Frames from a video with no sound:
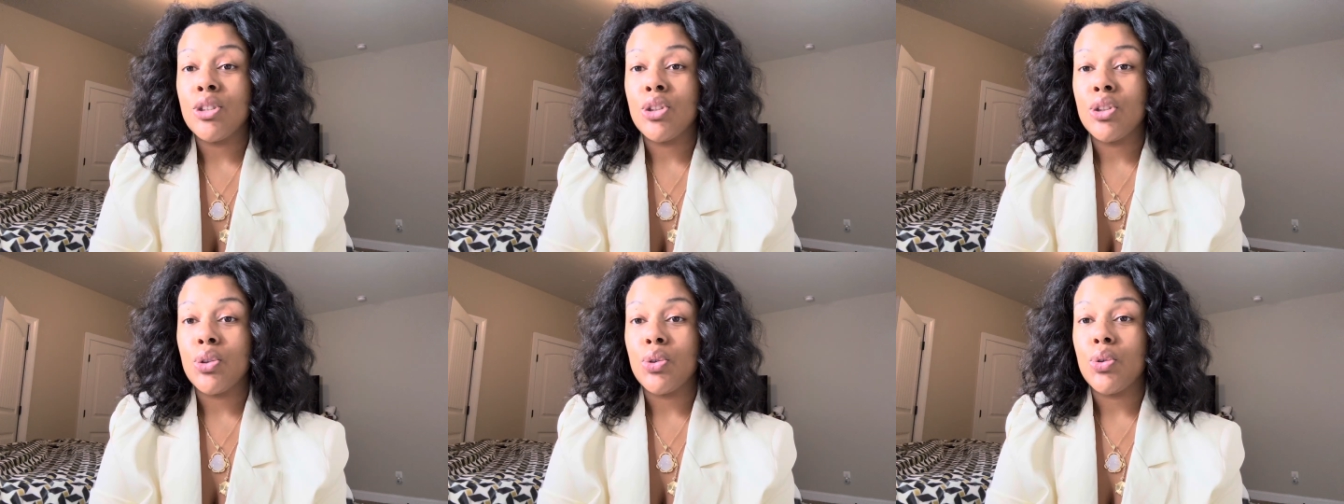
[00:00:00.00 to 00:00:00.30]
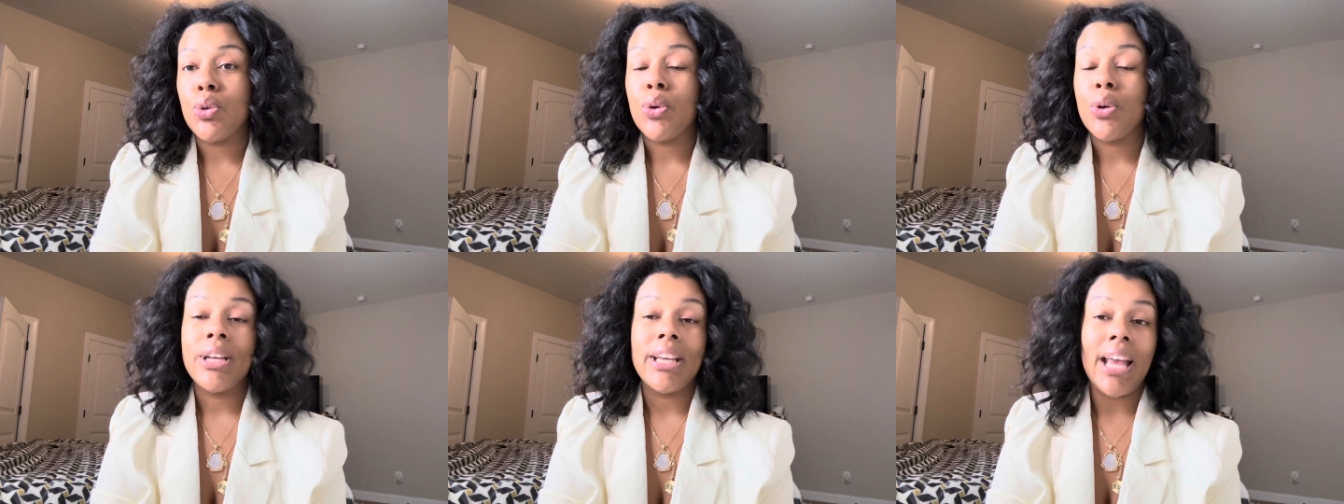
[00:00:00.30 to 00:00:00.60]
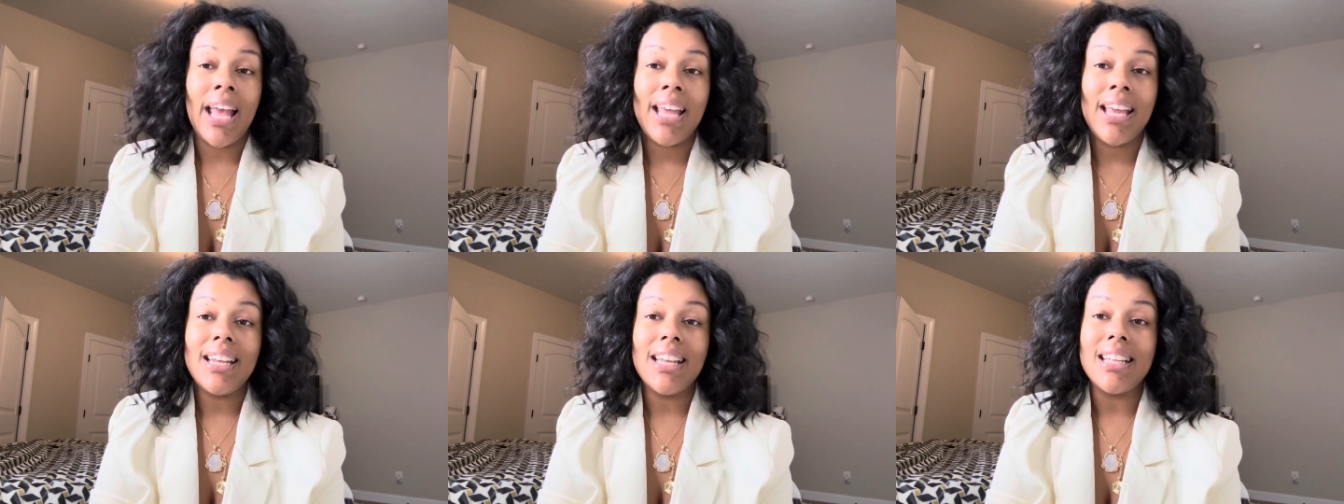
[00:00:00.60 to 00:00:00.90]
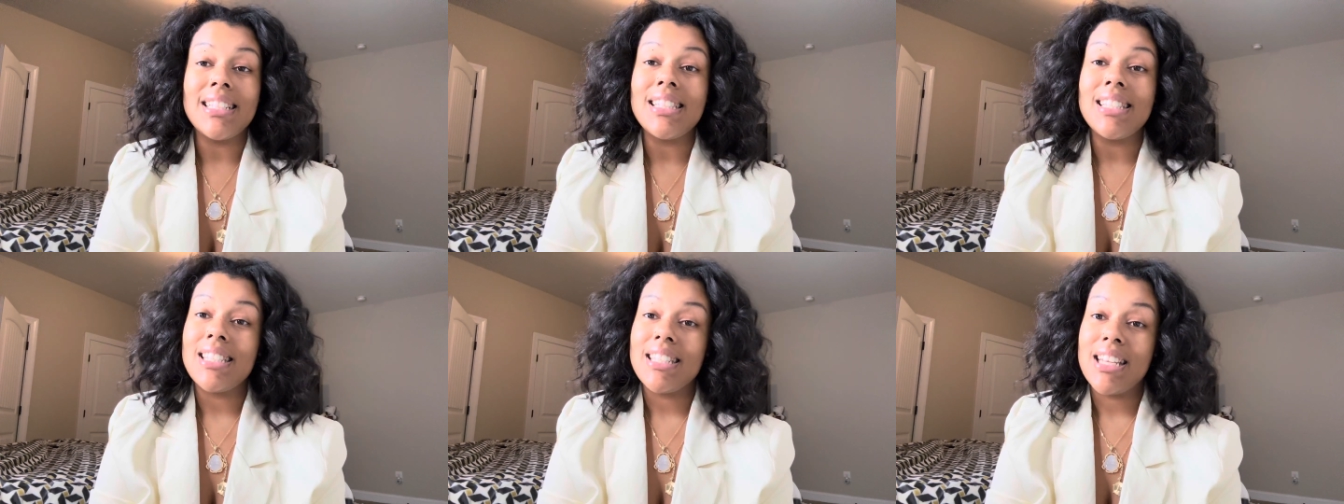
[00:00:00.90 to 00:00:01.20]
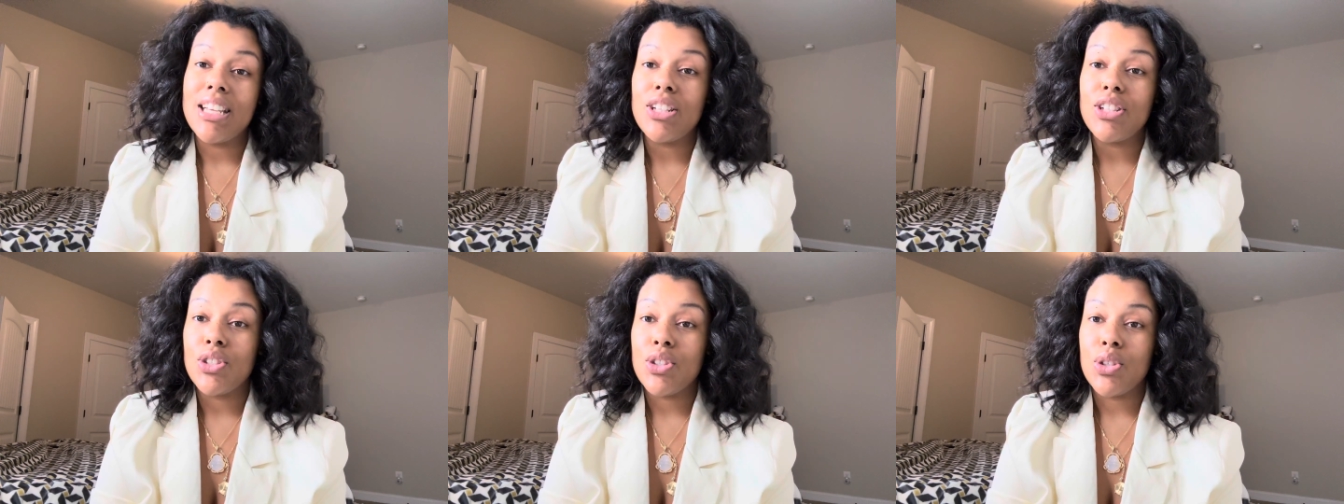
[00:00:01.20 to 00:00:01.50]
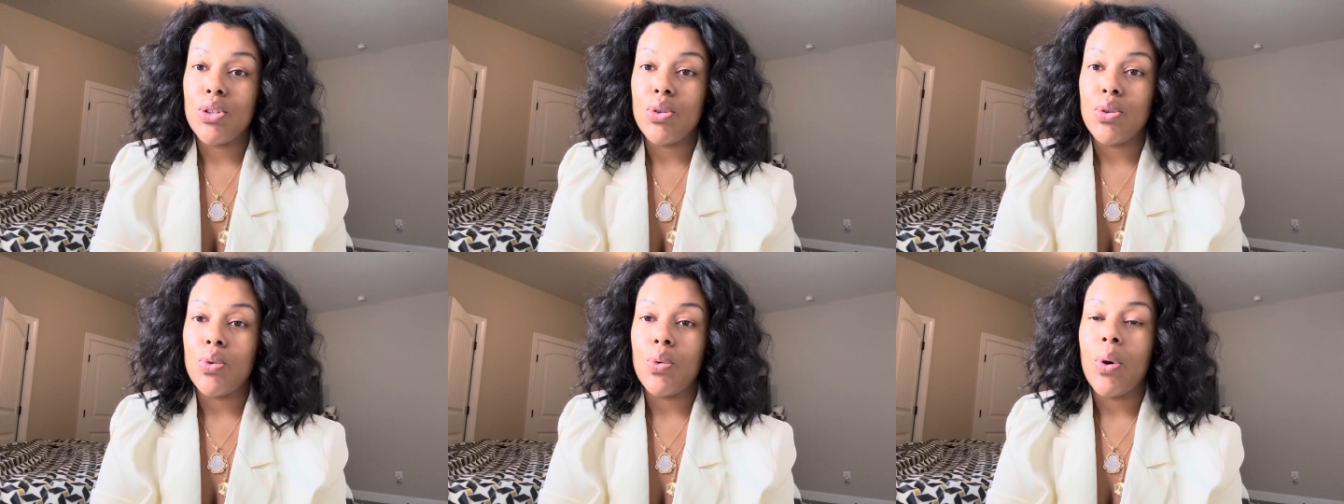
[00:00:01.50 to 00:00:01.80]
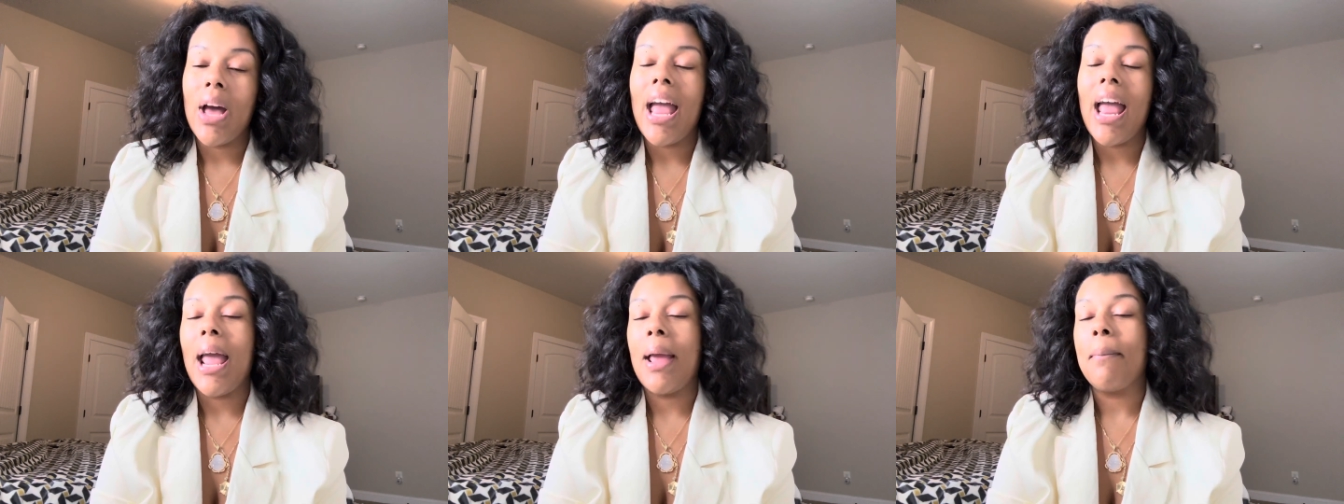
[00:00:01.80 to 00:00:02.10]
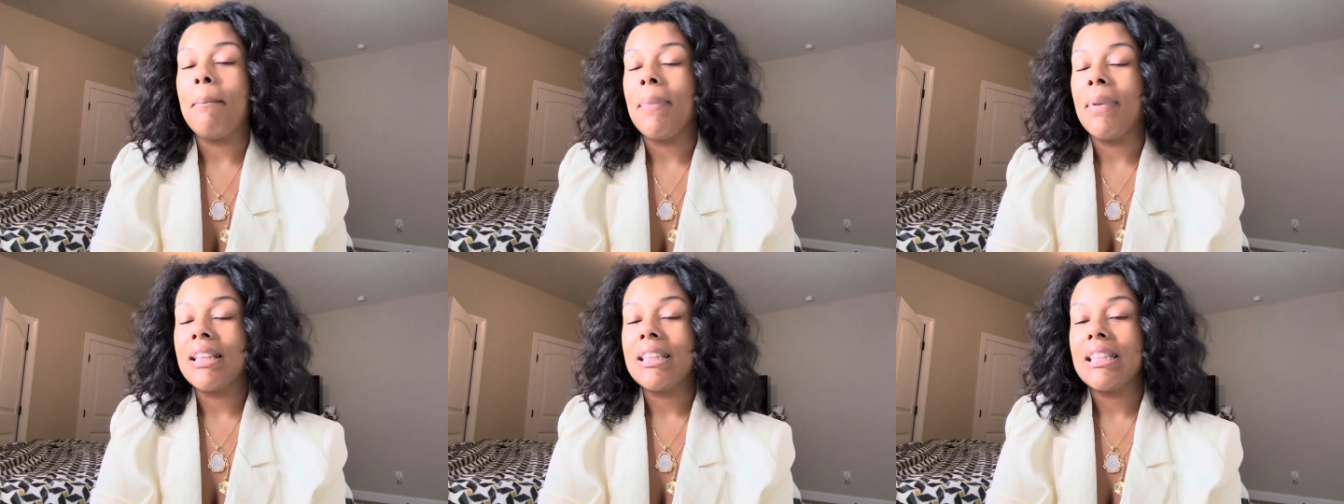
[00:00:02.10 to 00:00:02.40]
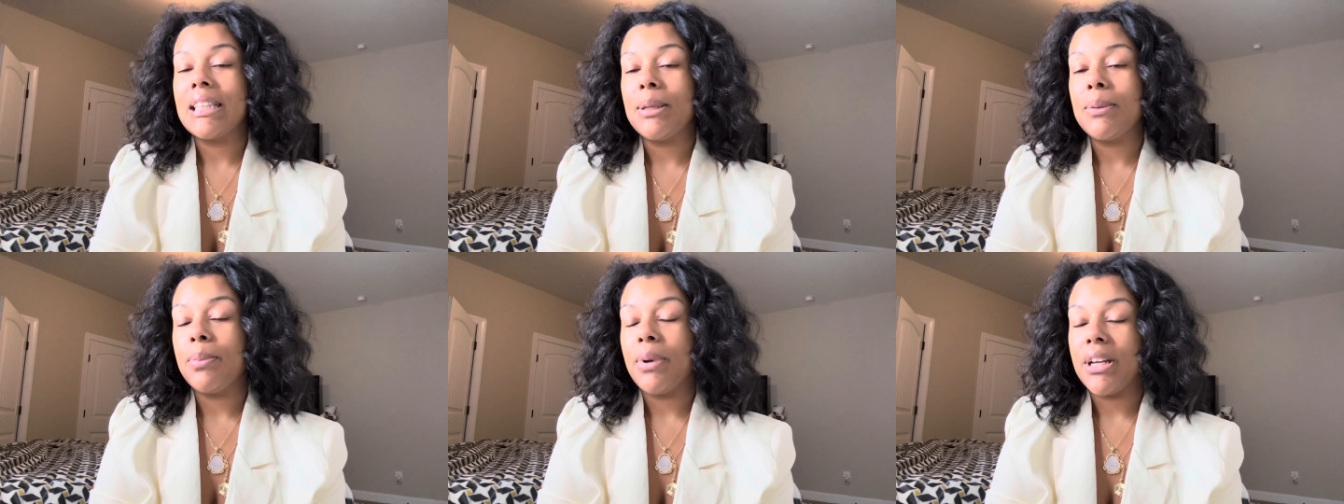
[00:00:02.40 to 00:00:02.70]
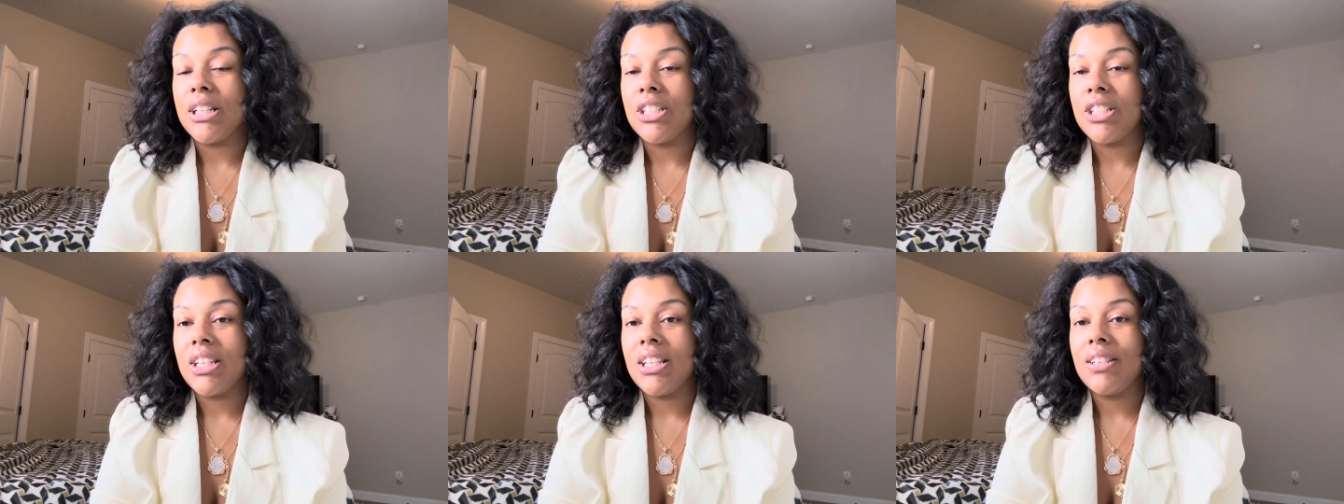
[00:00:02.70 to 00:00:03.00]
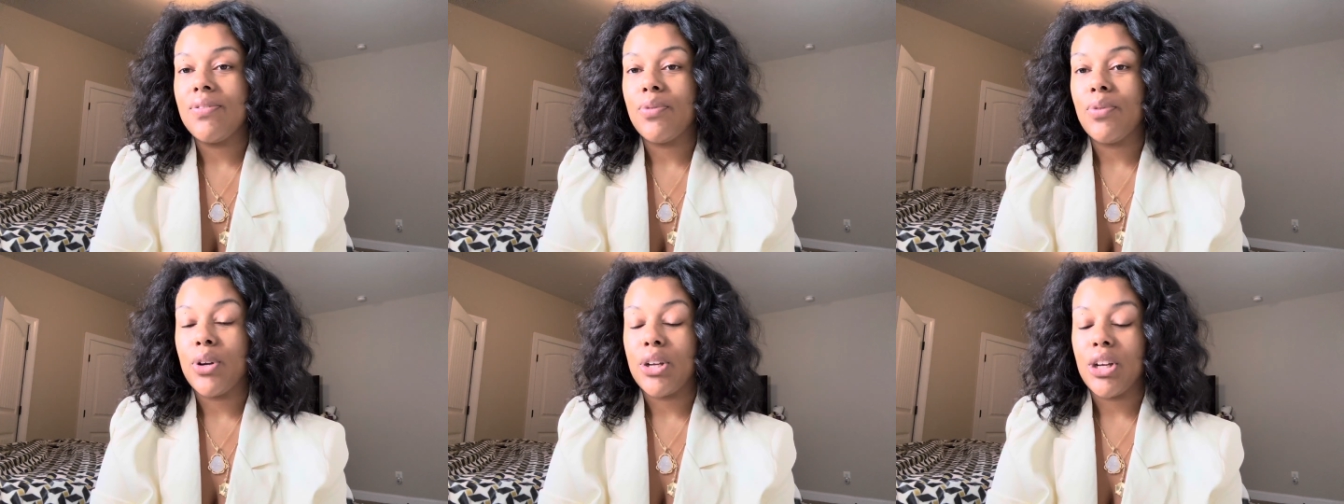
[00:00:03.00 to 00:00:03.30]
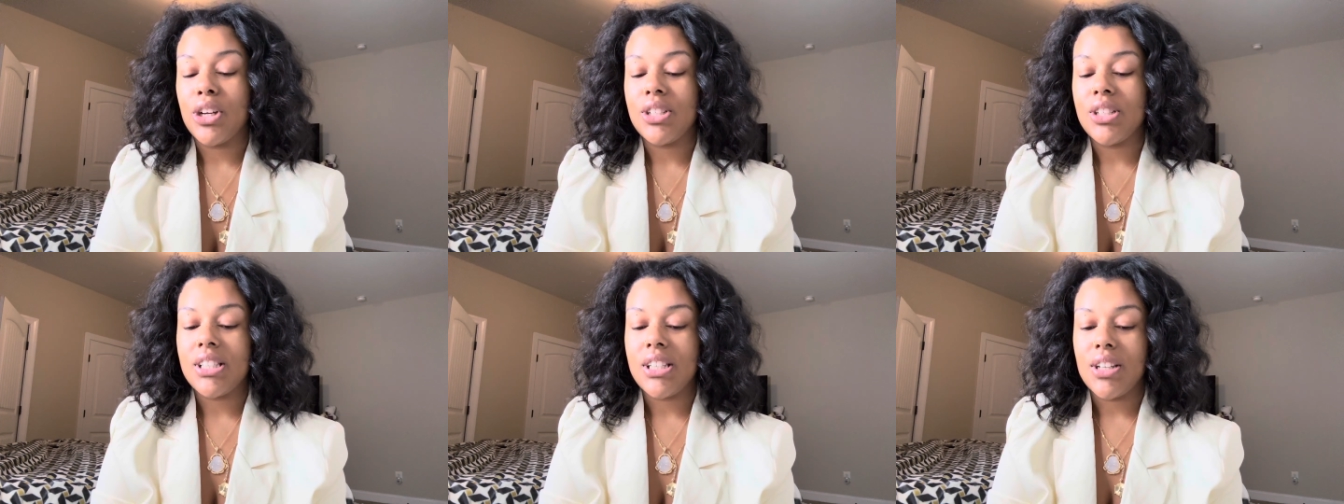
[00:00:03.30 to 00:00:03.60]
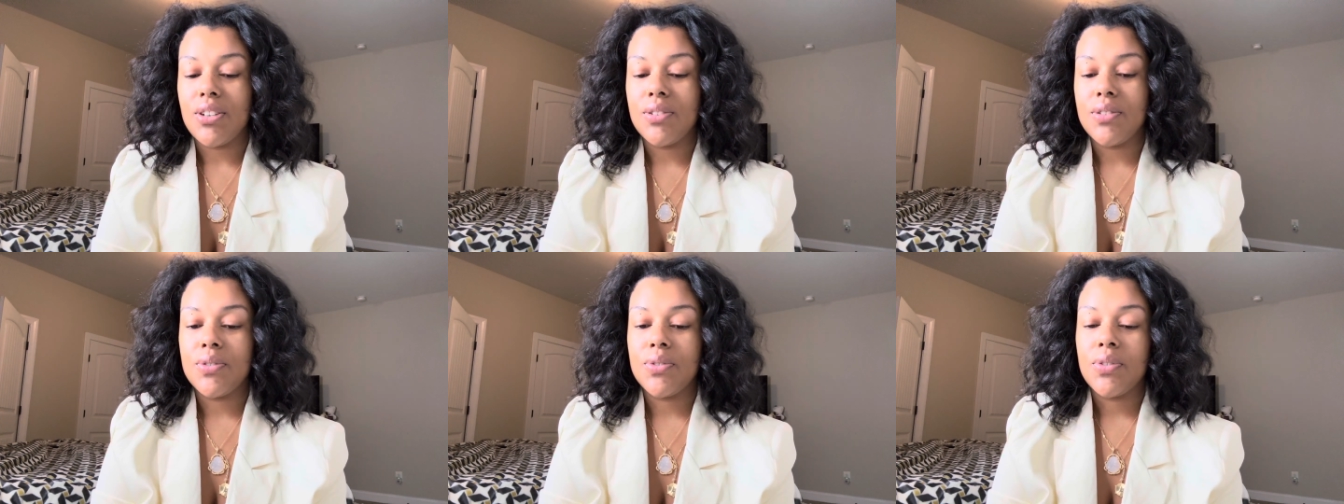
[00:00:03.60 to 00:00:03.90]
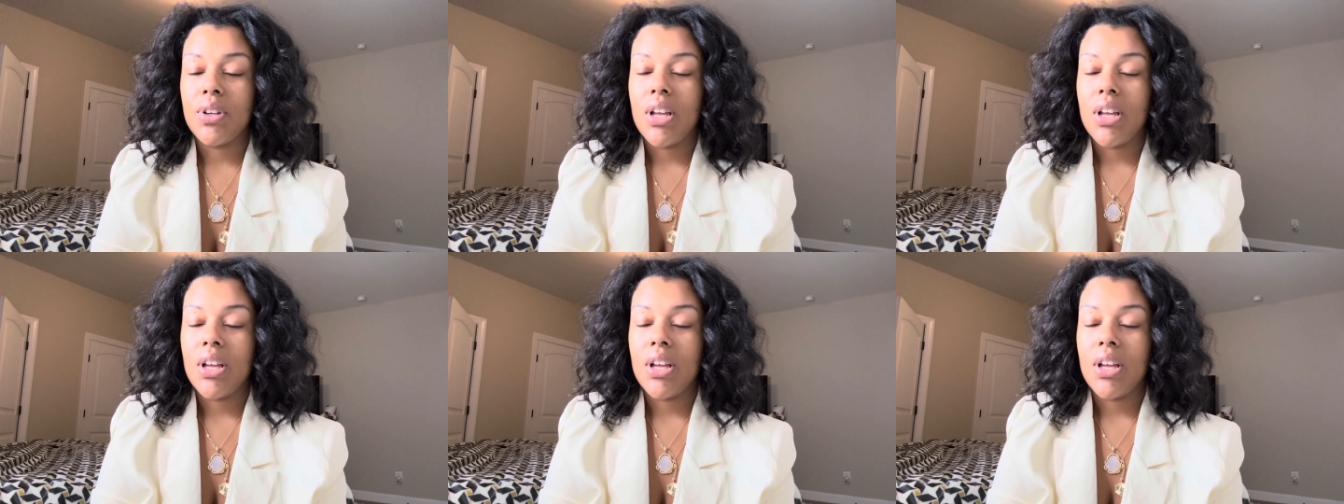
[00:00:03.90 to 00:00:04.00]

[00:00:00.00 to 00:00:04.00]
to create and stick to a monthly budget for yourself.